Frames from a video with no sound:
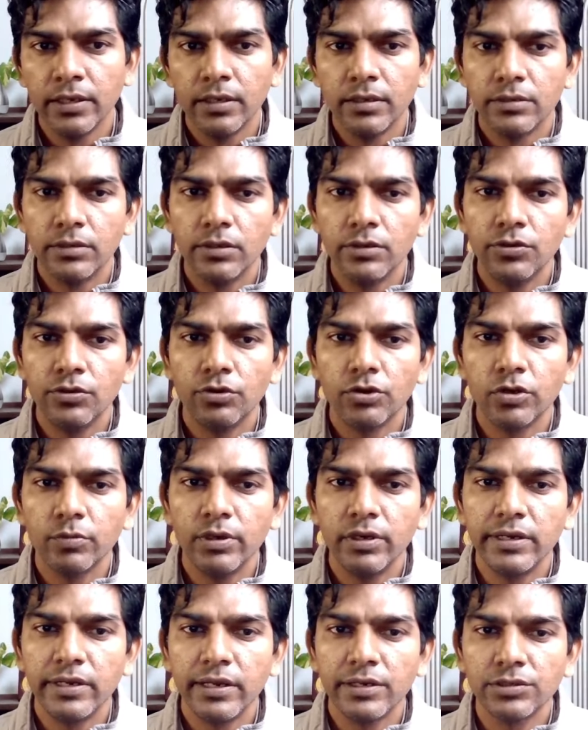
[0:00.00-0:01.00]
the normal
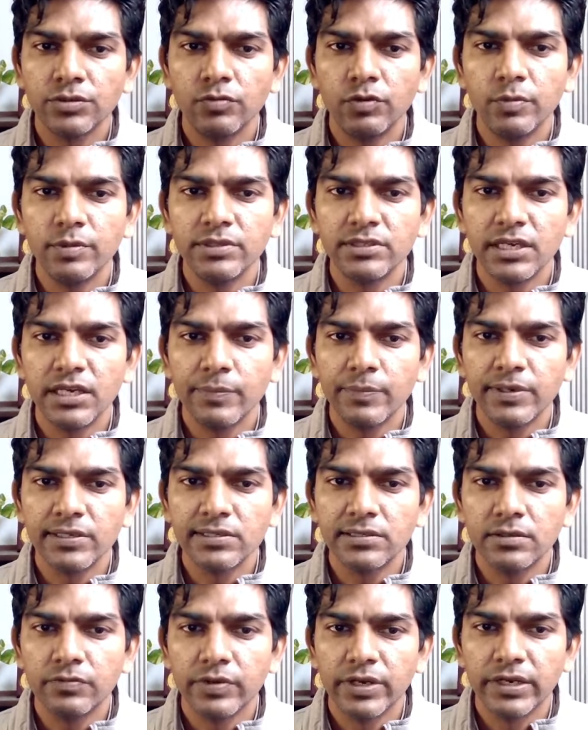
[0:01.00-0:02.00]
reaction will be same as
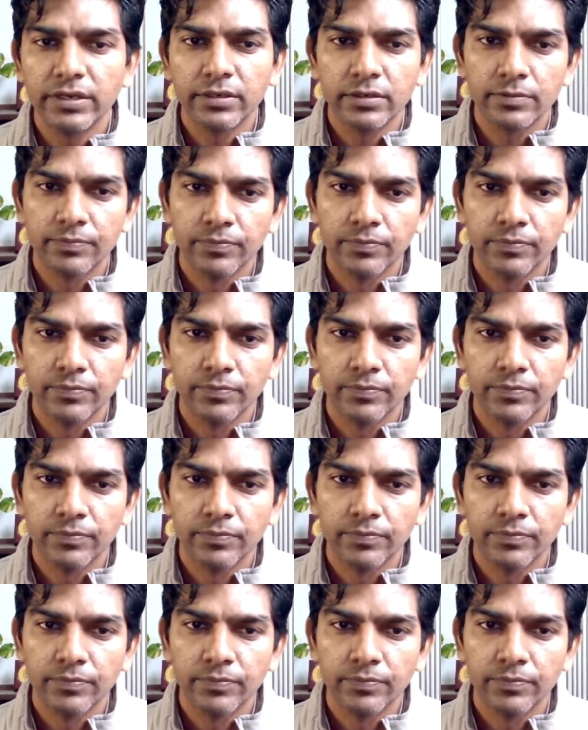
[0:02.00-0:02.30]
the weight